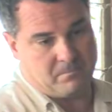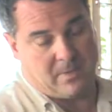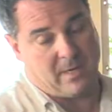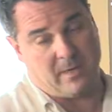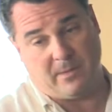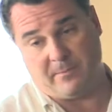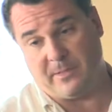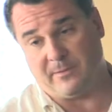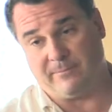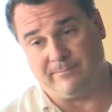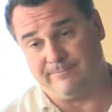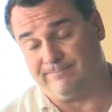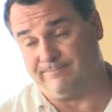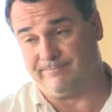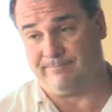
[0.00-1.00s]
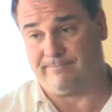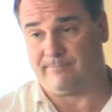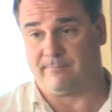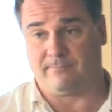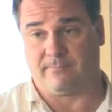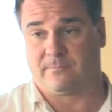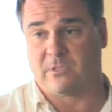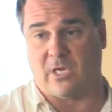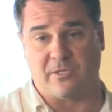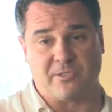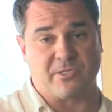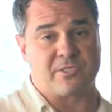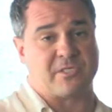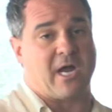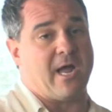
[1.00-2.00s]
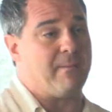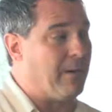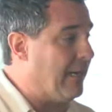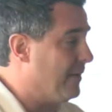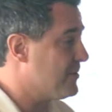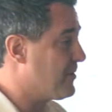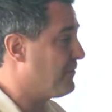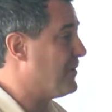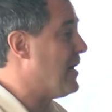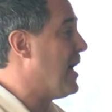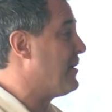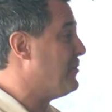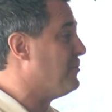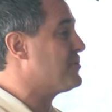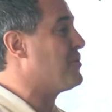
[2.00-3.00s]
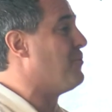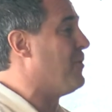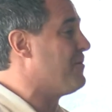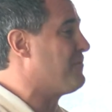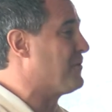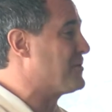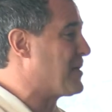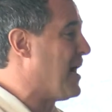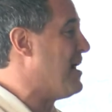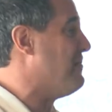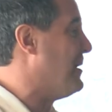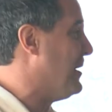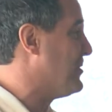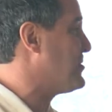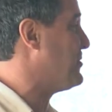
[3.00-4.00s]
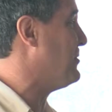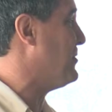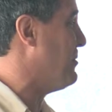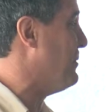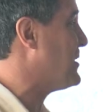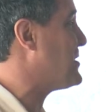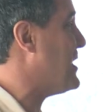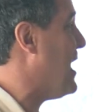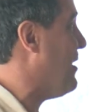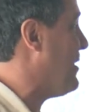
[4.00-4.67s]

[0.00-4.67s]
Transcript: I mean, tons of Sky Miles. If you're not using one for Sky Miles, you're missing